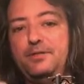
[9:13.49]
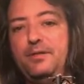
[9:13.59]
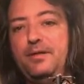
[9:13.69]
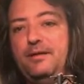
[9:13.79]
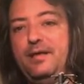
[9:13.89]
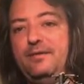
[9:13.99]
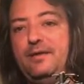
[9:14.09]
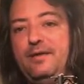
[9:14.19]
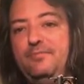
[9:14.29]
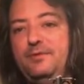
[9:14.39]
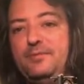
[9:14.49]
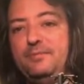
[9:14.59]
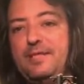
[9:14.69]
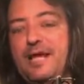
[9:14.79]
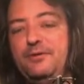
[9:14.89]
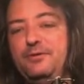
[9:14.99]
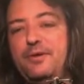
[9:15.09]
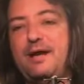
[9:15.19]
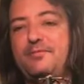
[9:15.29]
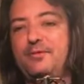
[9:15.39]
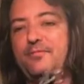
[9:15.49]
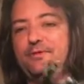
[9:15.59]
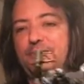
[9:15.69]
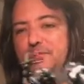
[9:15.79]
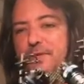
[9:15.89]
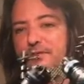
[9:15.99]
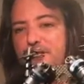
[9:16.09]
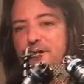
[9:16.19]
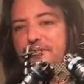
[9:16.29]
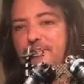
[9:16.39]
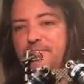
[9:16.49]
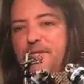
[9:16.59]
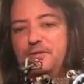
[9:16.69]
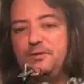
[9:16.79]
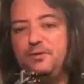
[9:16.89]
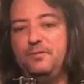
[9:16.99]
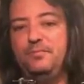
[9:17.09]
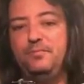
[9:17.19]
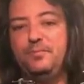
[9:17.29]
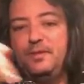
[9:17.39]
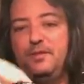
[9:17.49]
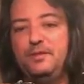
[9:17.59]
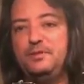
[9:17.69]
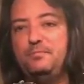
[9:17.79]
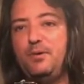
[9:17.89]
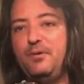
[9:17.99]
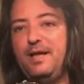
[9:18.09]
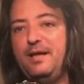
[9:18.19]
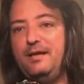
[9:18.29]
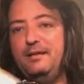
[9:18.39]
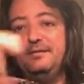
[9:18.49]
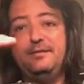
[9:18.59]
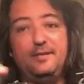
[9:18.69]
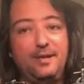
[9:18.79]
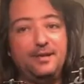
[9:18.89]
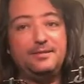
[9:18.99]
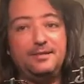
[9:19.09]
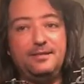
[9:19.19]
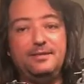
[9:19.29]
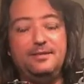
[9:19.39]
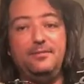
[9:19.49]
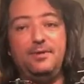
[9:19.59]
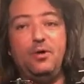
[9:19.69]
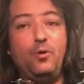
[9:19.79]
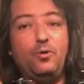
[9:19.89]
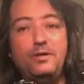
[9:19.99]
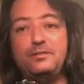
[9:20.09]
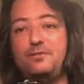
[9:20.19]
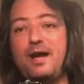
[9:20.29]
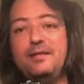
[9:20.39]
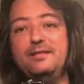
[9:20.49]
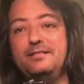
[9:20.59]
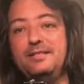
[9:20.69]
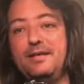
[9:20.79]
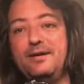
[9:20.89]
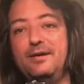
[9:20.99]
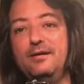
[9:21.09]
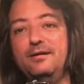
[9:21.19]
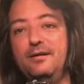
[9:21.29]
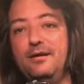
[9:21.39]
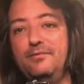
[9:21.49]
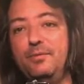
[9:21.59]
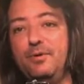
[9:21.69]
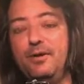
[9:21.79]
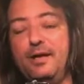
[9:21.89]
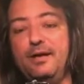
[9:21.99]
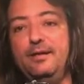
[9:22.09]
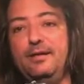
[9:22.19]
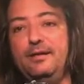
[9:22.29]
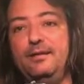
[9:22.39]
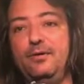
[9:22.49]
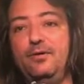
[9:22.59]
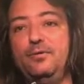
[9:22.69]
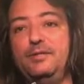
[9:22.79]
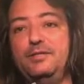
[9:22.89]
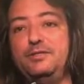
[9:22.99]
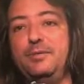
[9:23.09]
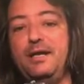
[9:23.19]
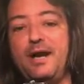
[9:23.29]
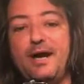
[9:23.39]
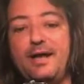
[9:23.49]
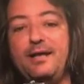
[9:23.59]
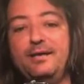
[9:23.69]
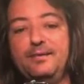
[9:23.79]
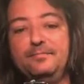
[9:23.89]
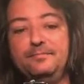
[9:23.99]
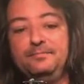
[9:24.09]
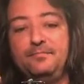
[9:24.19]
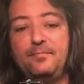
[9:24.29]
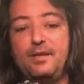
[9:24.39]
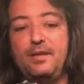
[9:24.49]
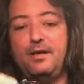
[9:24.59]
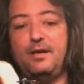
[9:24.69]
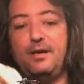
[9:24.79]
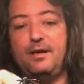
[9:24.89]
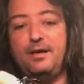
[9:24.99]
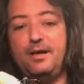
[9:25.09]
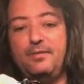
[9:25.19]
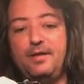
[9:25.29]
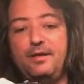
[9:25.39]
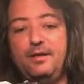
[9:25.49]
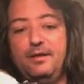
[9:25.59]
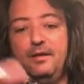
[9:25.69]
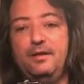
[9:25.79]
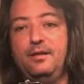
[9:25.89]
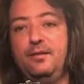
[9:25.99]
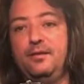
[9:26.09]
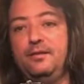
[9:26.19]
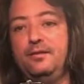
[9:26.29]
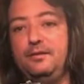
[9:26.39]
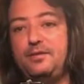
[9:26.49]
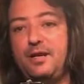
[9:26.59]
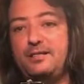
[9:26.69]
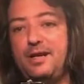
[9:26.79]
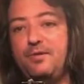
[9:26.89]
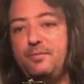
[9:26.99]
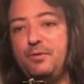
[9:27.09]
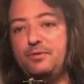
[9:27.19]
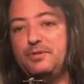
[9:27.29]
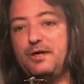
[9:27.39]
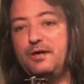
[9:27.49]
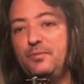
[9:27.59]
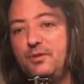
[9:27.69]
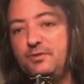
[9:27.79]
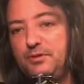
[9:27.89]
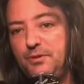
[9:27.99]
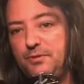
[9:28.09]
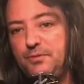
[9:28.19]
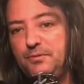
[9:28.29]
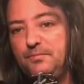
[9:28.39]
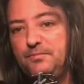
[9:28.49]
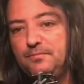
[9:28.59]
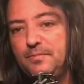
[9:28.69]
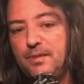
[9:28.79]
so that it'll give you some down travel of the suspension arm. So this bulkhead, the hole isn't right in the center of the bulkhead. The hole needs to be high. And then the shock tower bolts on with 2,